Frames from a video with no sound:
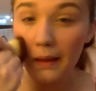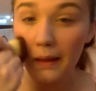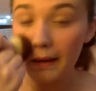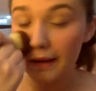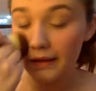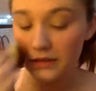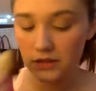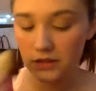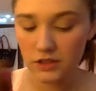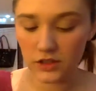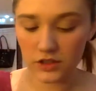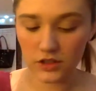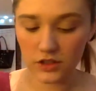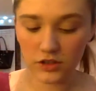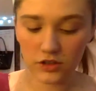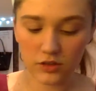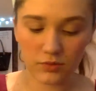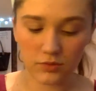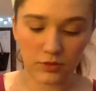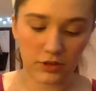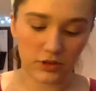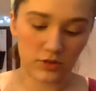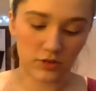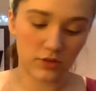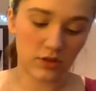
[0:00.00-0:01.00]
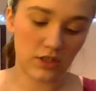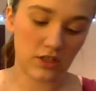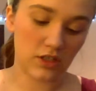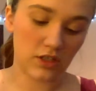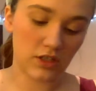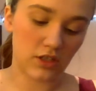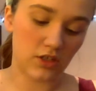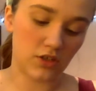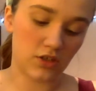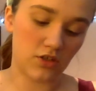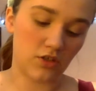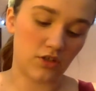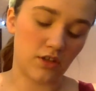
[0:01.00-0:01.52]
And it's good to use a brush with these
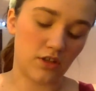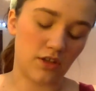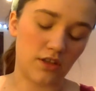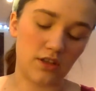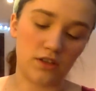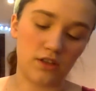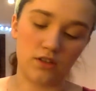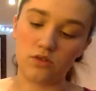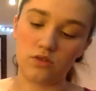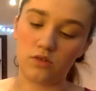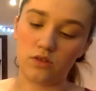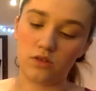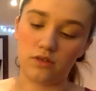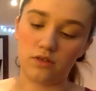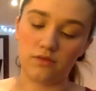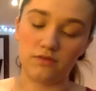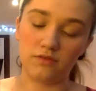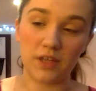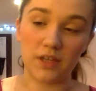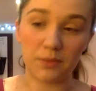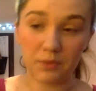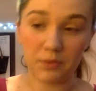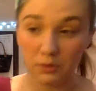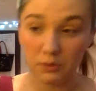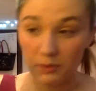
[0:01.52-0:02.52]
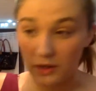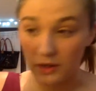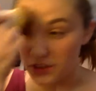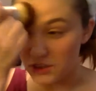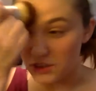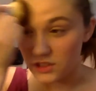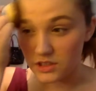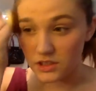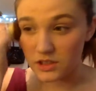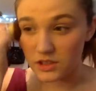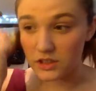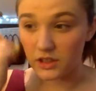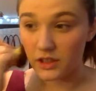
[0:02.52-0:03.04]
because you can sort of dip your brush
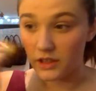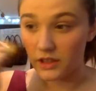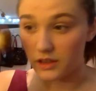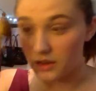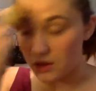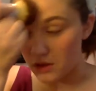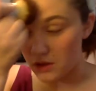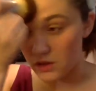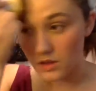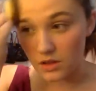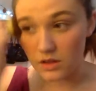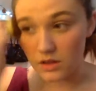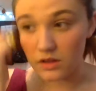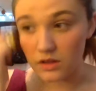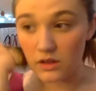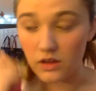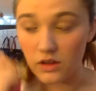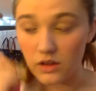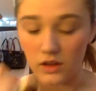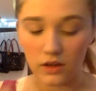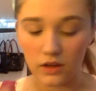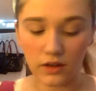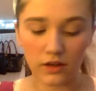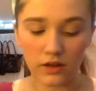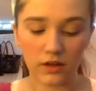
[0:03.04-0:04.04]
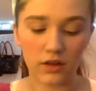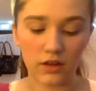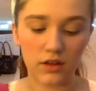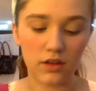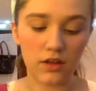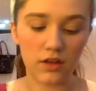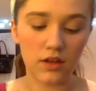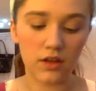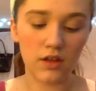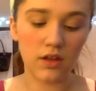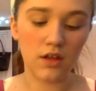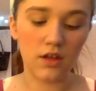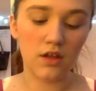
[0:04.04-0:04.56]
into like the
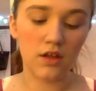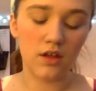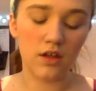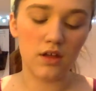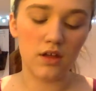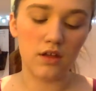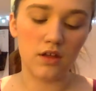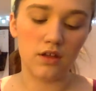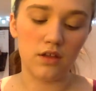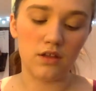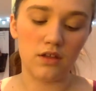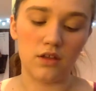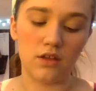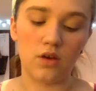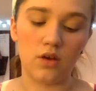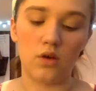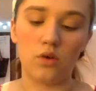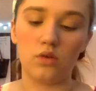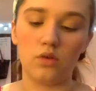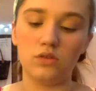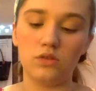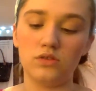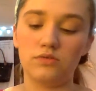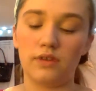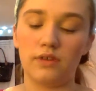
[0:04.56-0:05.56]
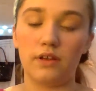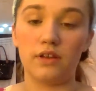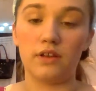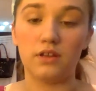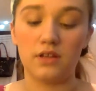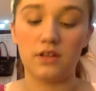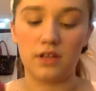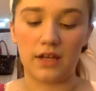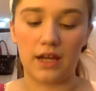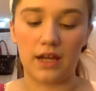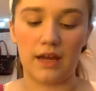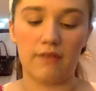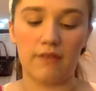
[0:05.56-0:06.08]
holes rather
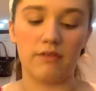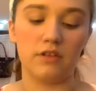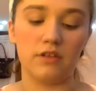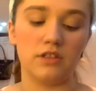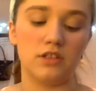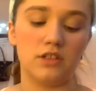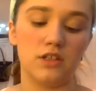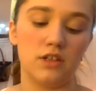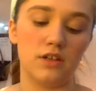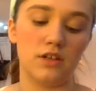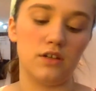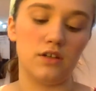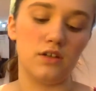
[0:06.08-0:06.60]
than having to